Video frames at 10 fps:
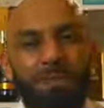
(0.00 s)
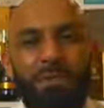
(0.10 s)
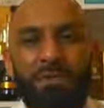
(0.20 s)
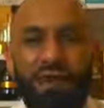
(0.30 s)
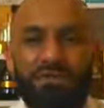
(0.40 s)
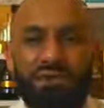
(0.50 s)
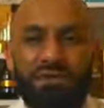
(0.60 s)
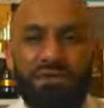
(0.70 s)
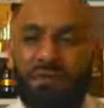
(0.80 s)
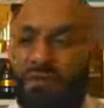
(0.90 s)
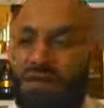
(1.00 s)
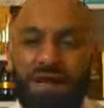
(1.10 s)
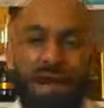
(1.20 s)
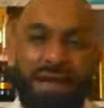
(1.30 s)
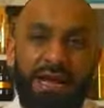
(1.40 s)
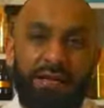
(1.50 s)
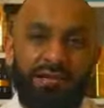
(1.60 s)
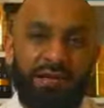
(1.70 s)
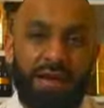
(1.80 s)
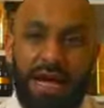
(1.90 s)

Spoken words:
But whatever. So I left.